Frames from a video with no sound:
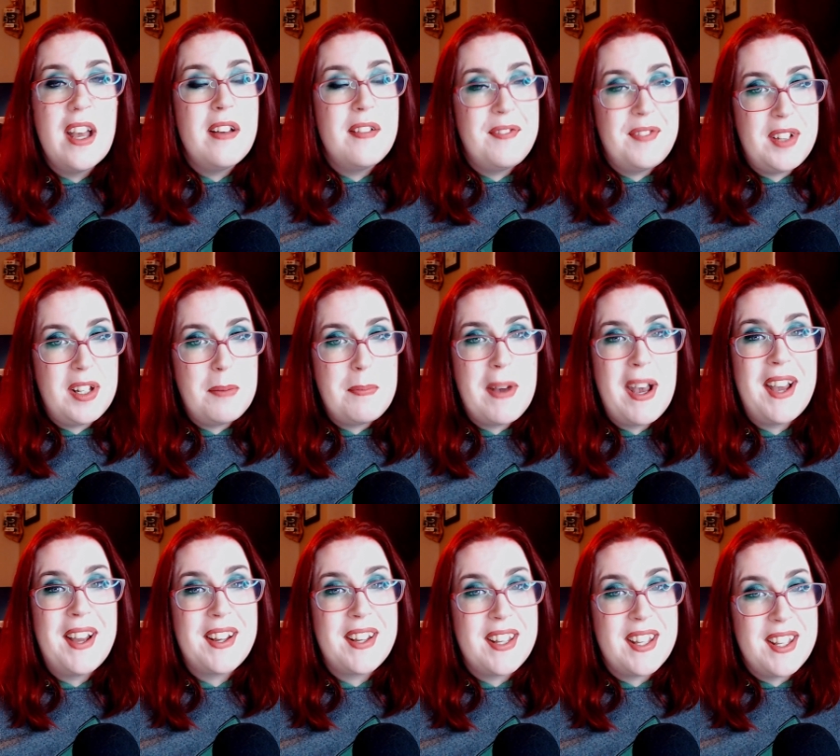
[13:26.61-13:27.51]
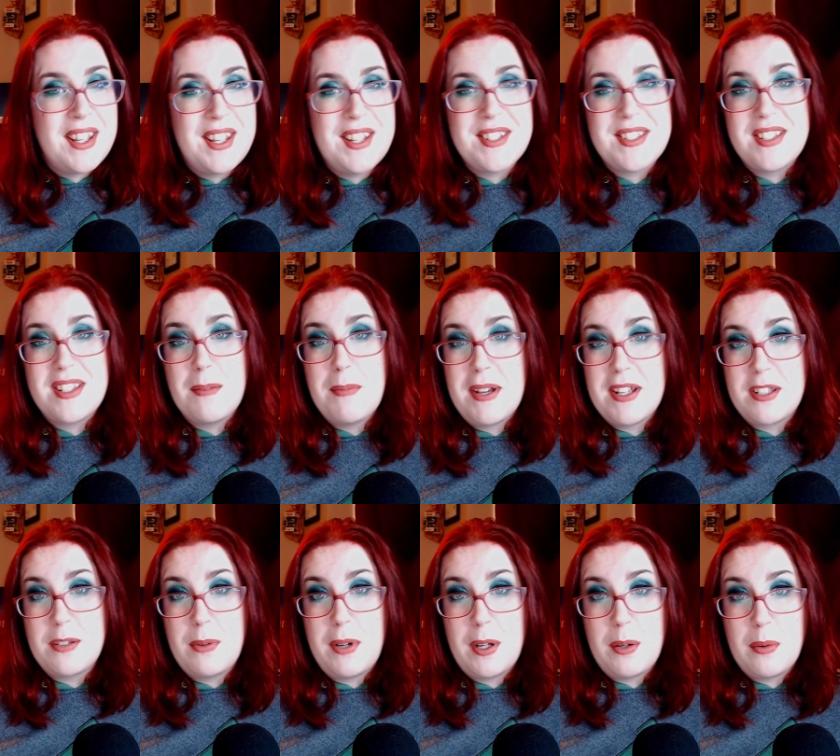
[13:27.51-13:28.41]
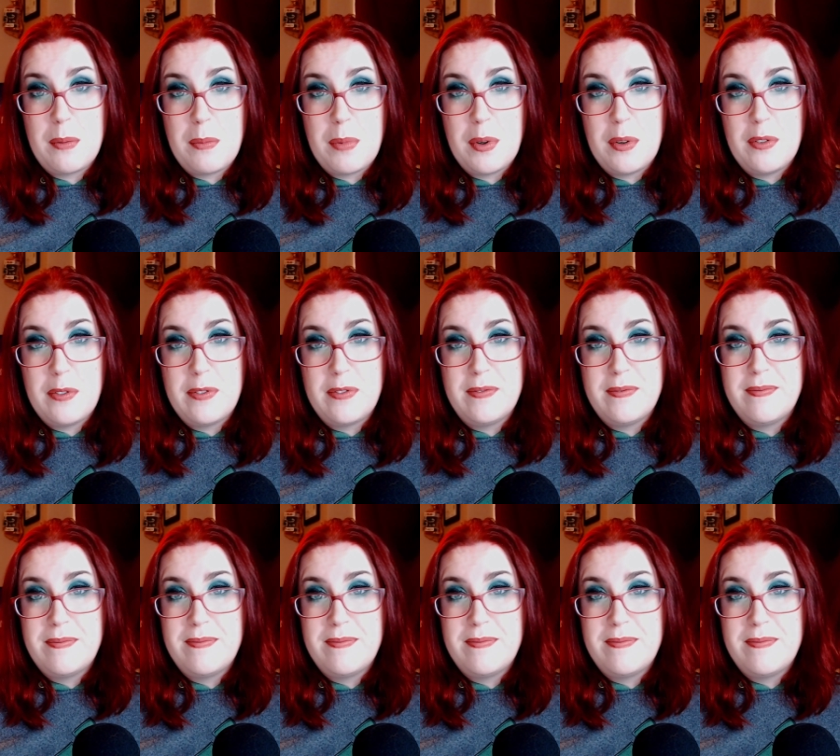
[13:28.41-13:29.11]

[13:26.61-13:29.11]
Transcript: Feedback is the best way to improve.